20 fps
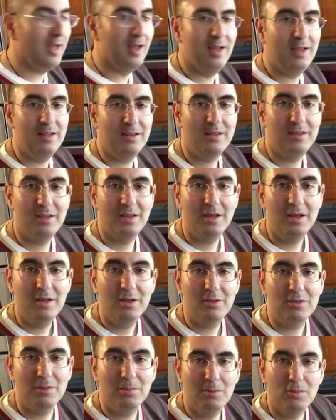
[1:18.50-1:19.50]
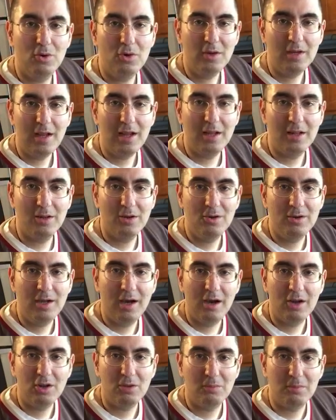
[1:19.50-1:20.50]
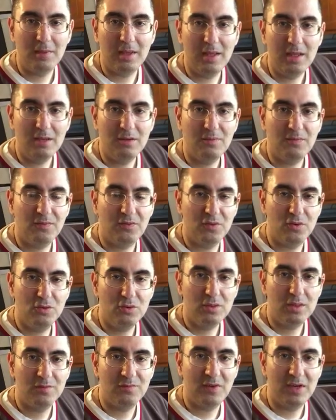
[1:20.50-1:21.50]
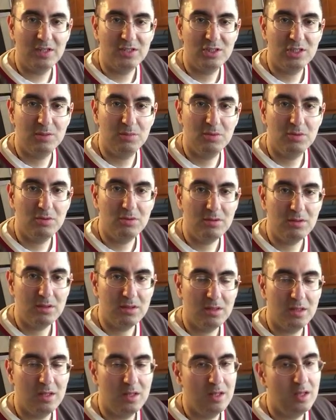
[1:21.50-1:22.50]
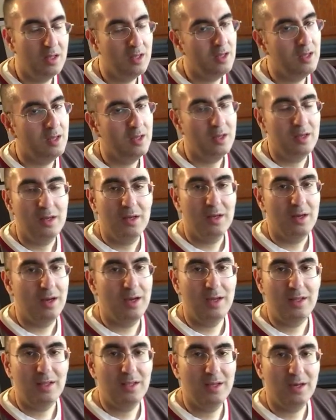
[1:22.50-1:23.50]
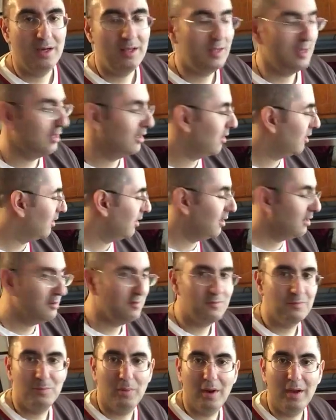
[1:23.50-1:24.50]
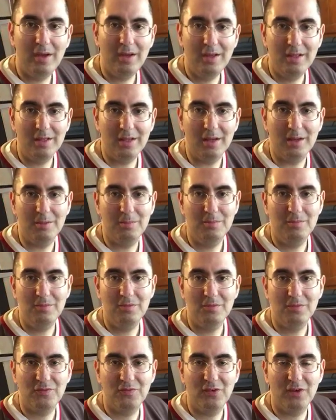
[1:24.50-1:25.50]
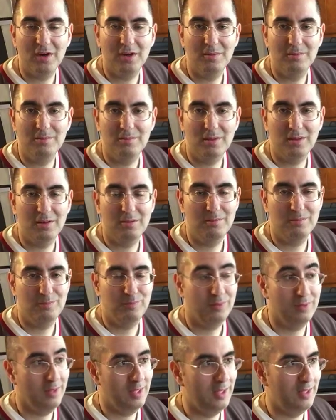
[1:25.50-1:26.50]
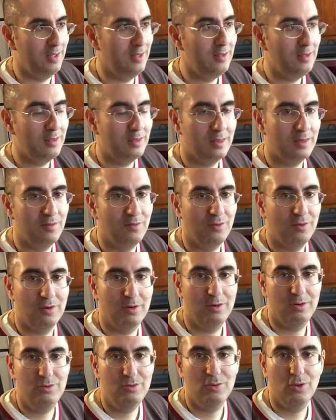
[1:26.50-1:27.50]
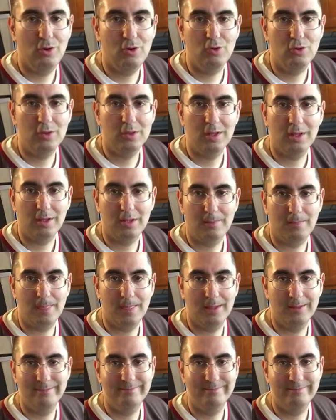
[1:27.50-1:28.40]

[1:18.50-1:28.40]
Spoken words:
And the more that I learn how to make fruits and vegetables, I tell you, instead of buying them from some place for who knows, like